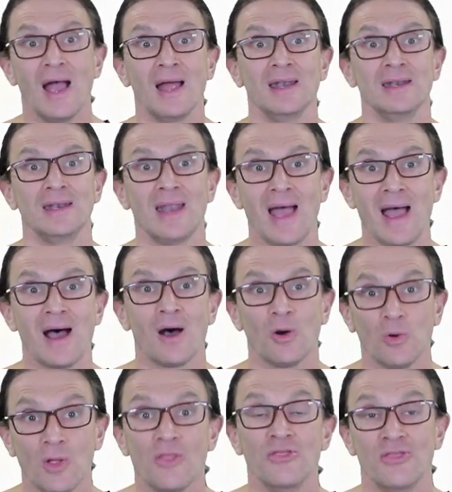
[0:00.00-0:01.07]
And
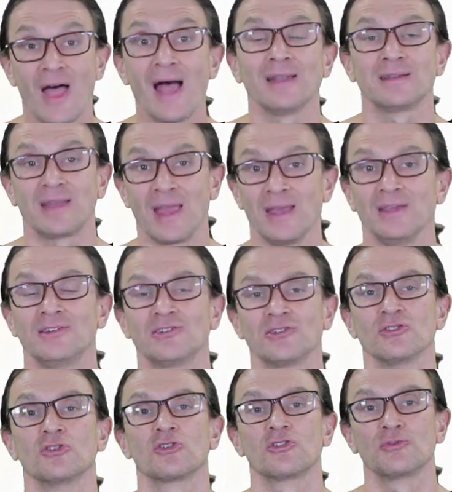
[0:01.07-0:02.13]
now that
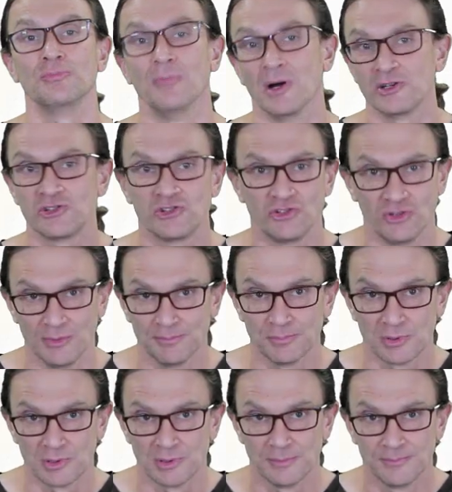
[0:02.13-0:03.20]
case looks much
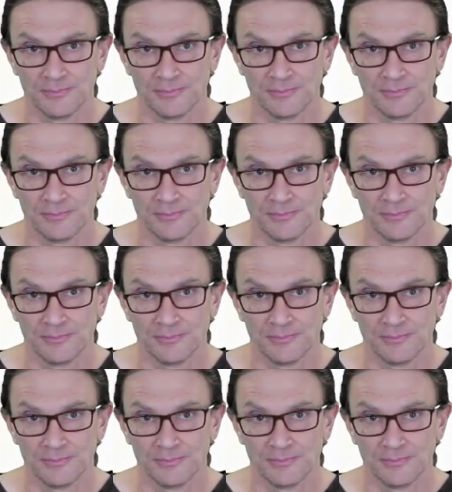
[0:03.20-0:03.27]
simpler.